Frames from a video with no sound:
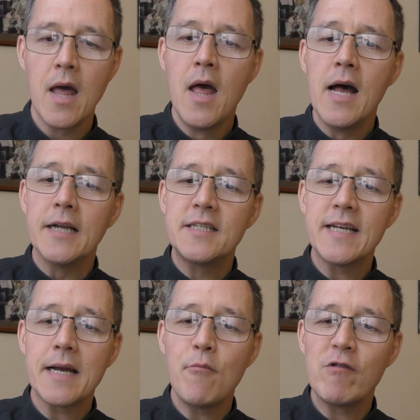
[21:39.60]
And
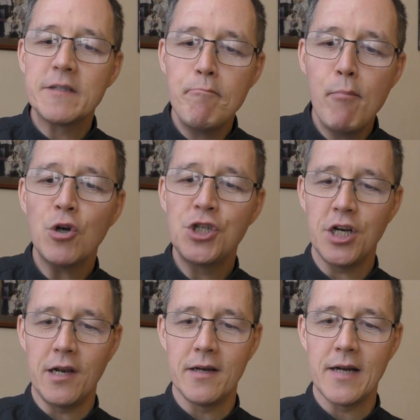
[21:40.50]
Sycamore is
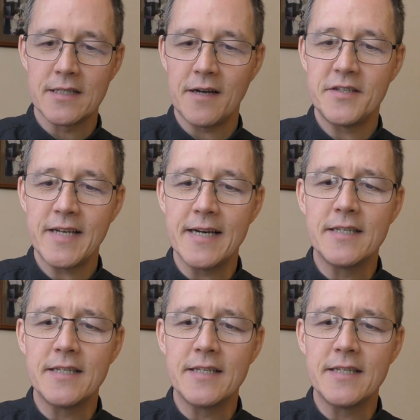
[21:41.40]
modular, as I've said,